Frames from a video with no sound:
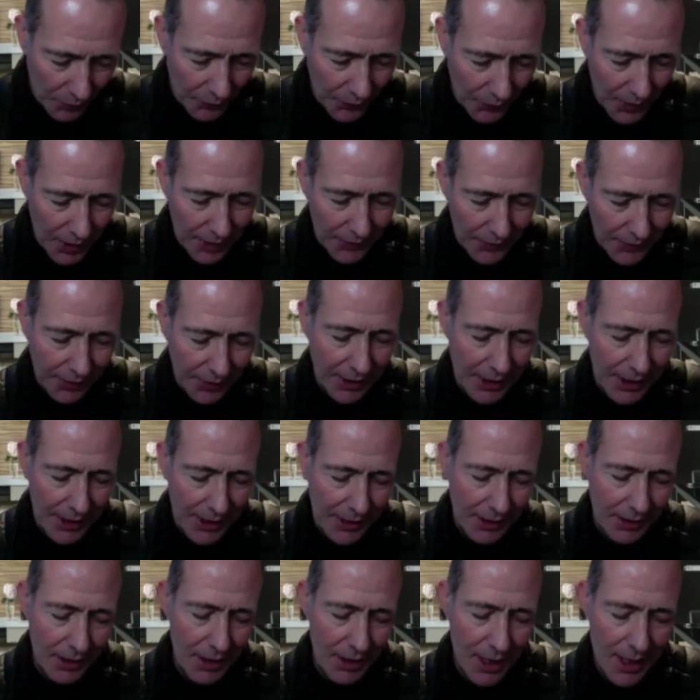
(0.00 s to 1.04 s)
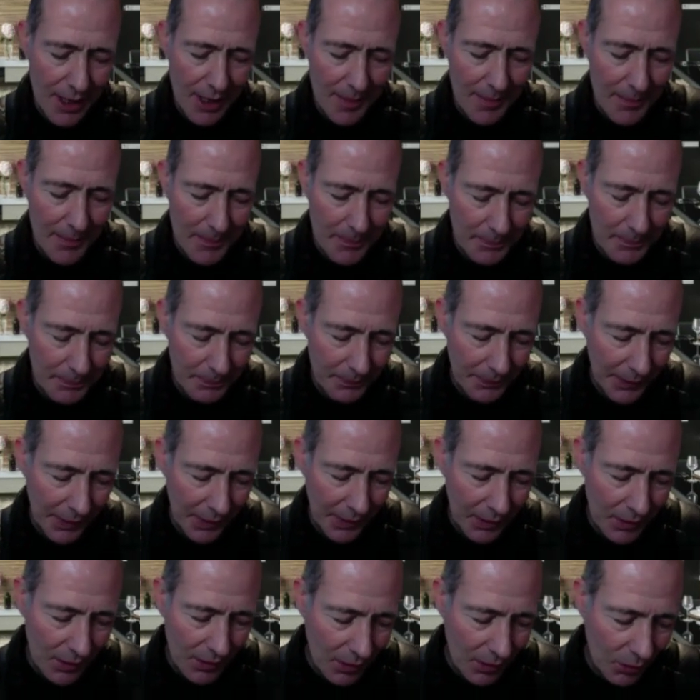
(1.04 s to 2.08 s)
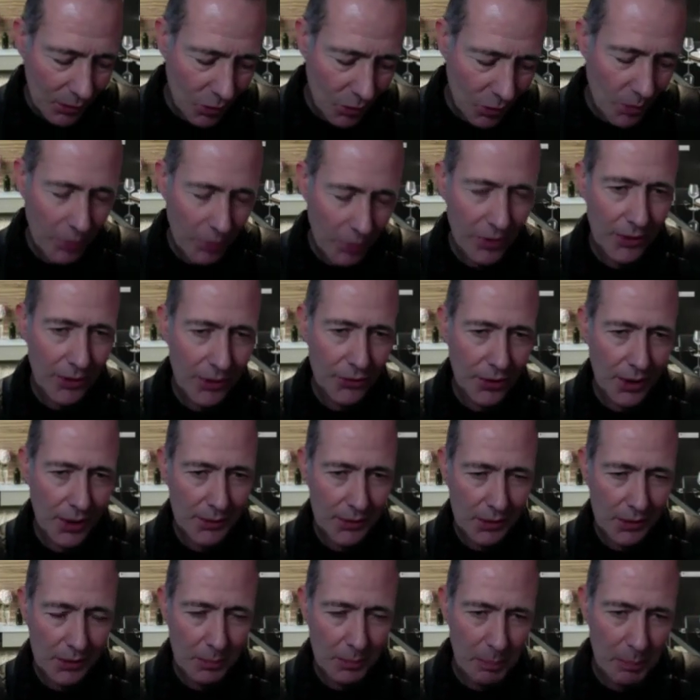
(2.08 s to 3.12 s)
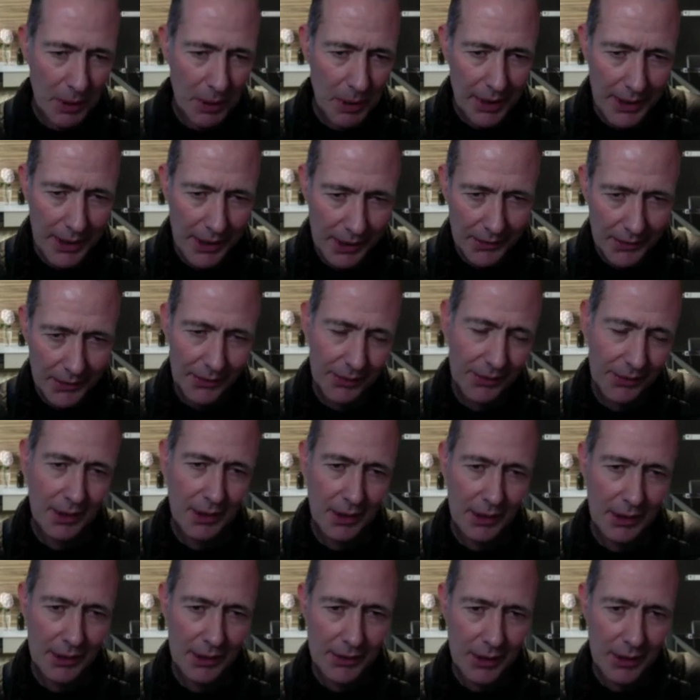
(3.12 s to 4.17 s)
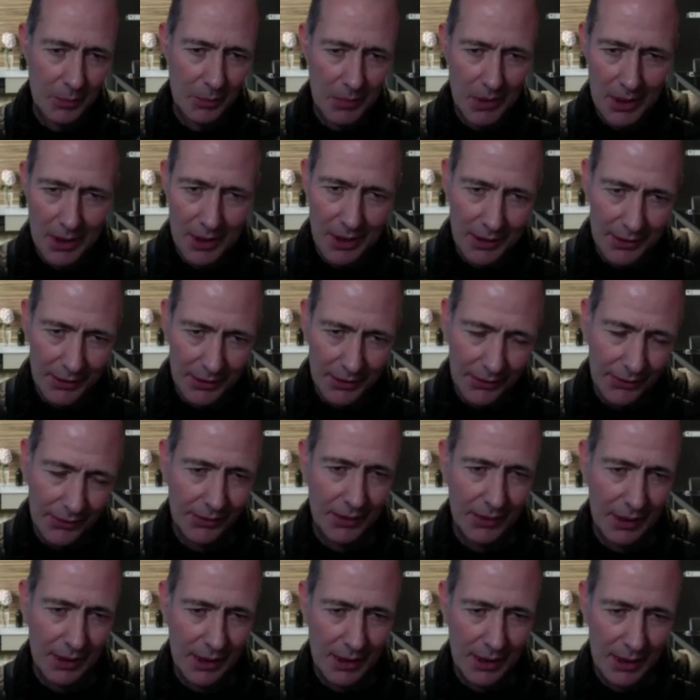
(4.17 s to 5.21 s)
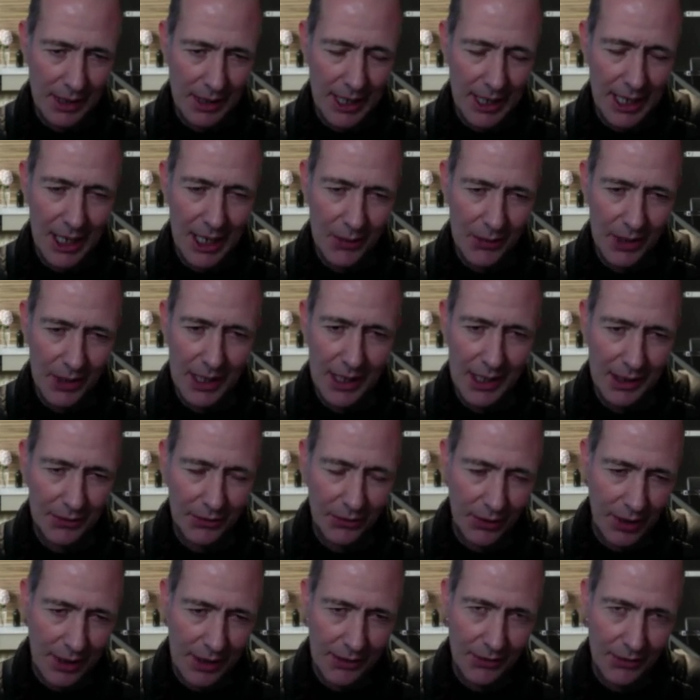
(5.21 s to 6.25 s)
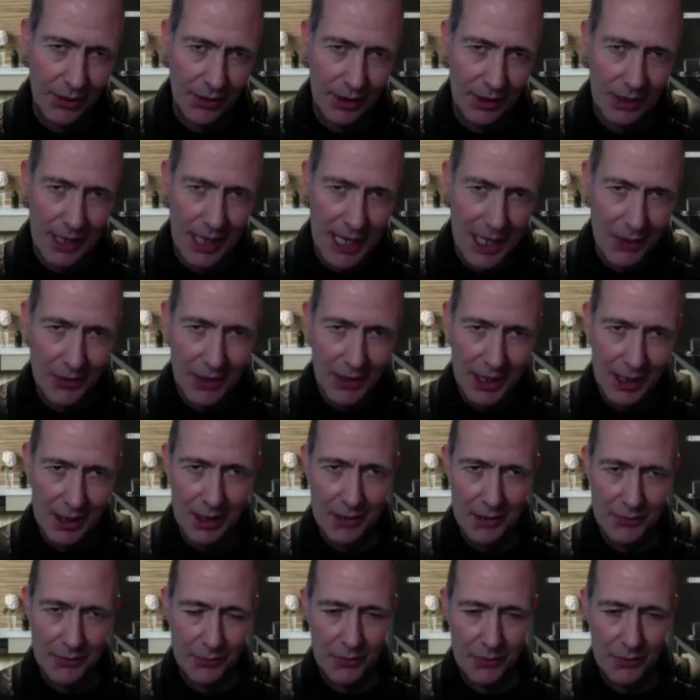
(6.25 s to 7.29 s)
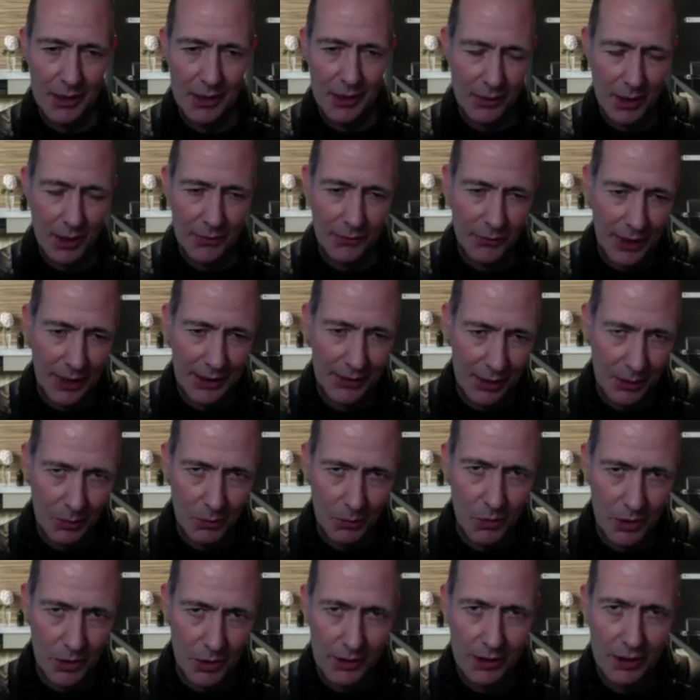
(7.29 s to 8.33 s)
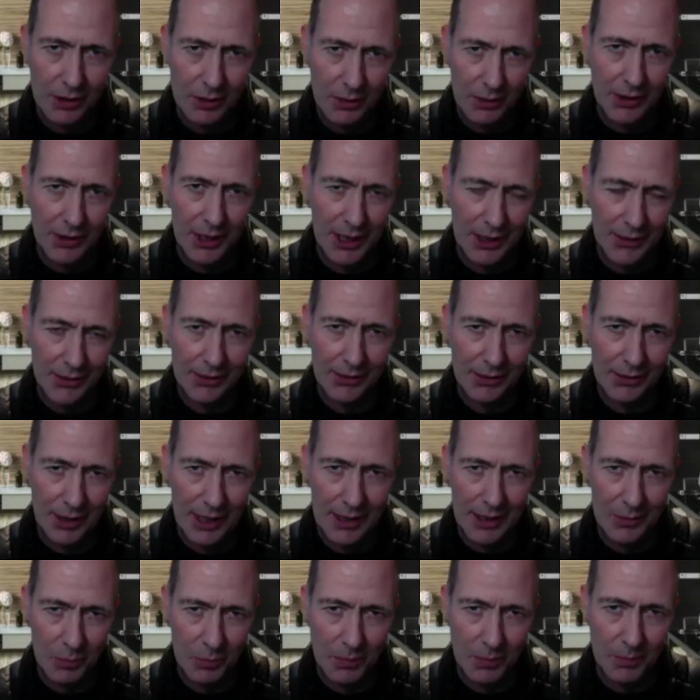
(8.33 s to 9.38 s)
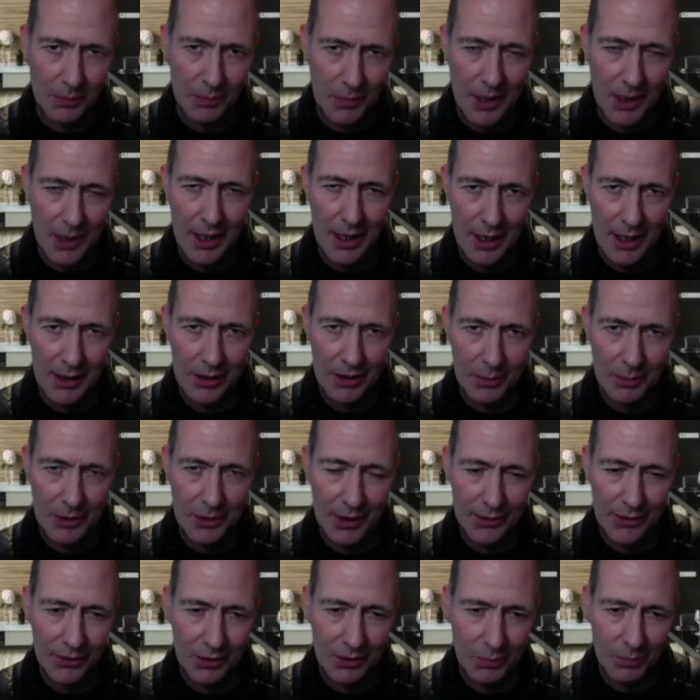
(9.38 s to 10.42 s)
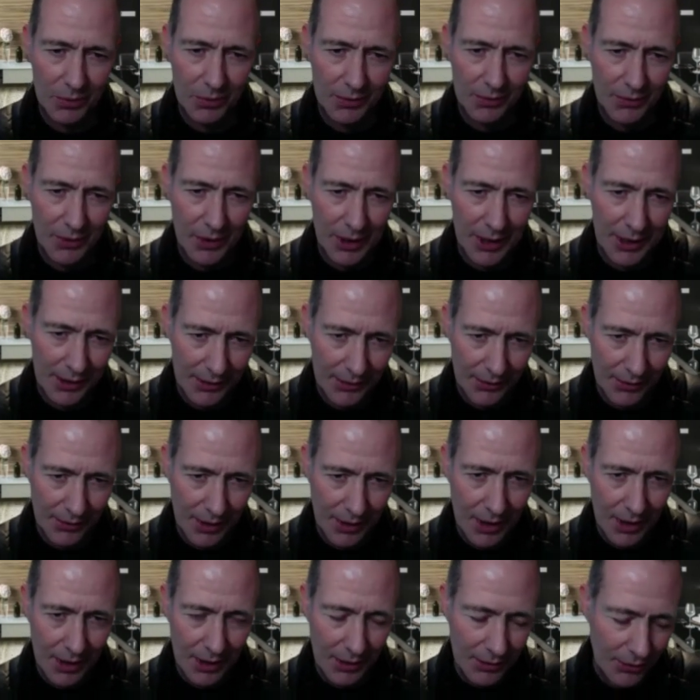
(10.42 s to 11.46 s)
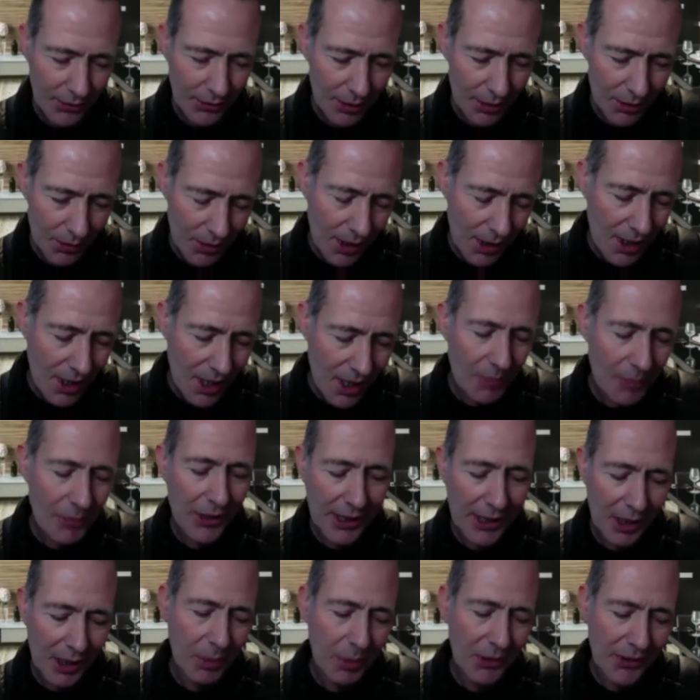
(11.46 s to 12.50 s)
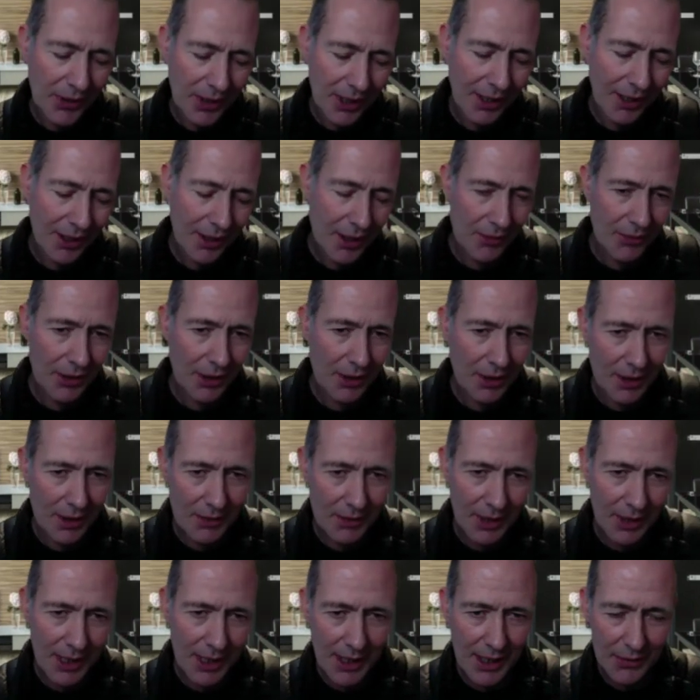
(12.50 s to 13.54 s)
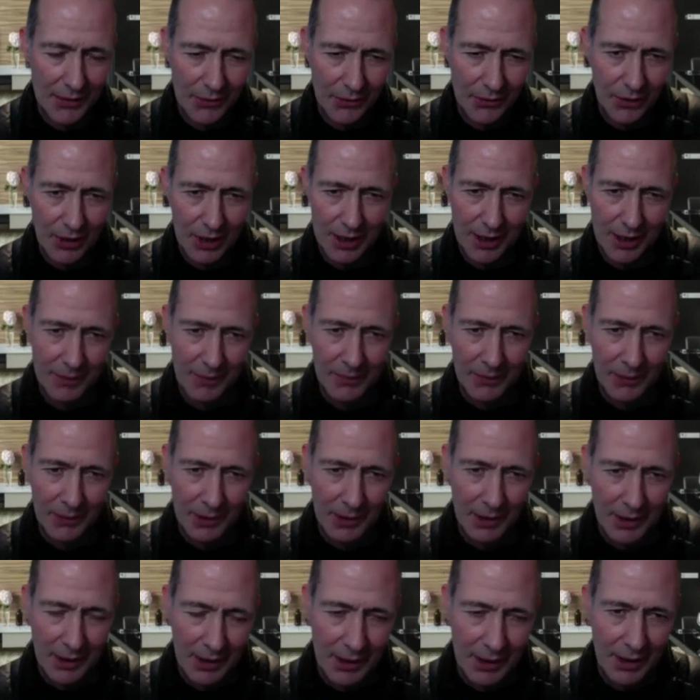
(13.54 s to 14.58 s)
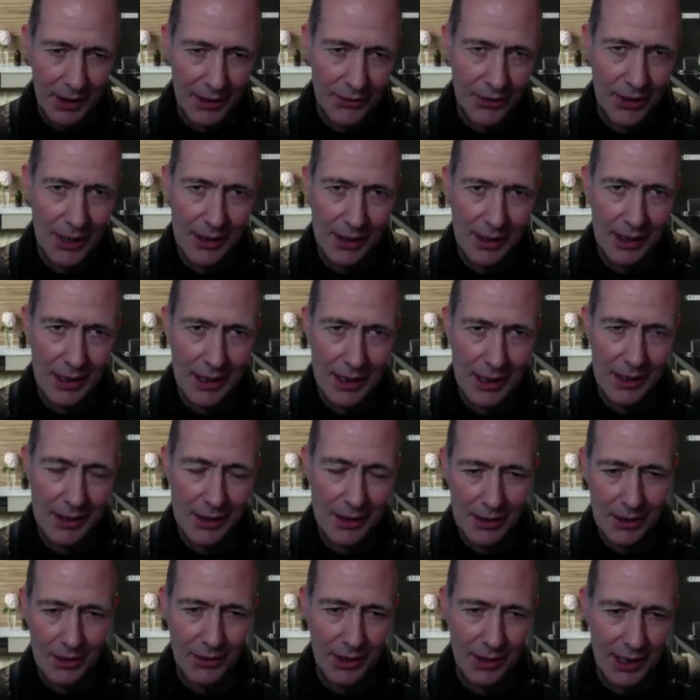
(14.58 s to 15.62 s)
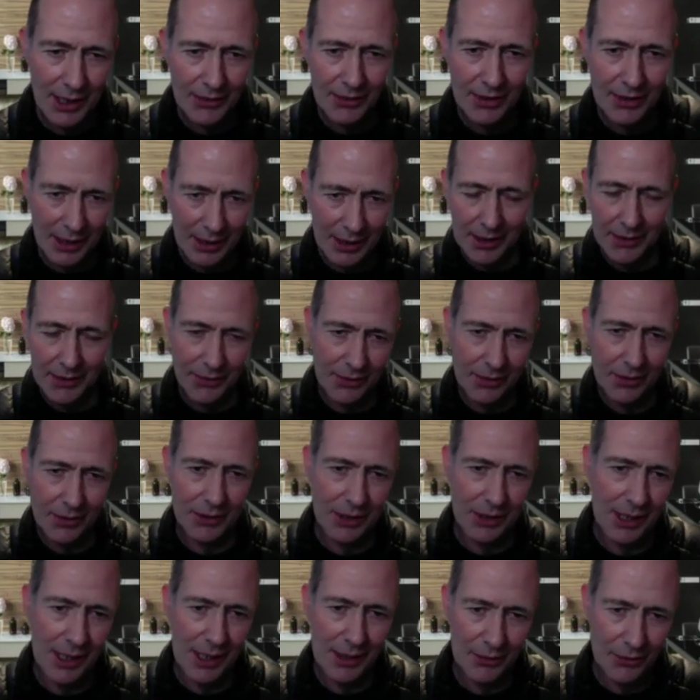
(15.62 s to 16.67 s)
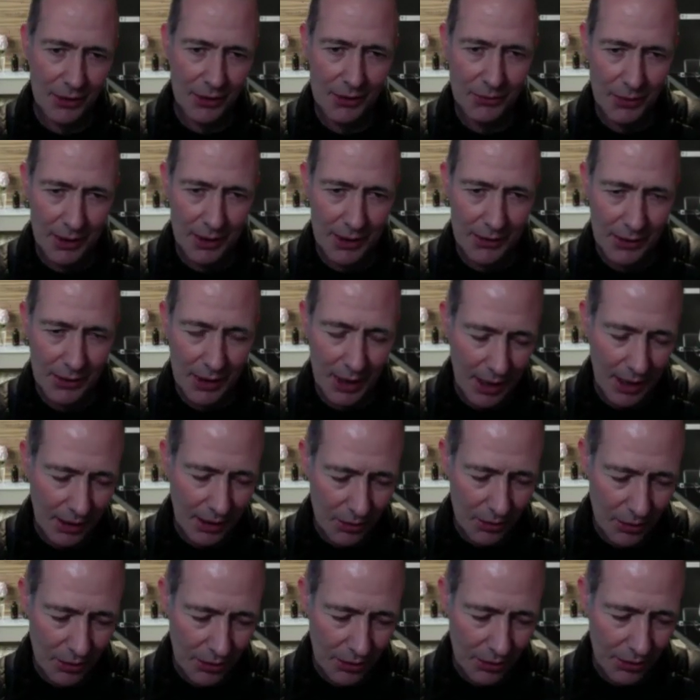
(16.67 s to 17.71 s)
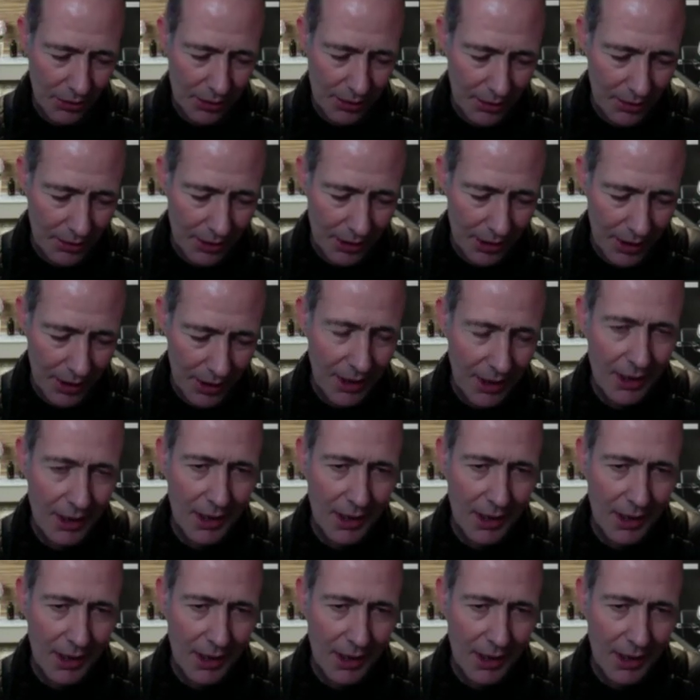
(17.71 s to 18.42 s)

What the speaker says: Firstly, corporate travel buyers' demands, how they are changing and how they are affecting what you as agents and accommodation providers do. I'm thinking particularly of the kind of ESG agenda here. Their tick list on the ESG front is getting longer and longer.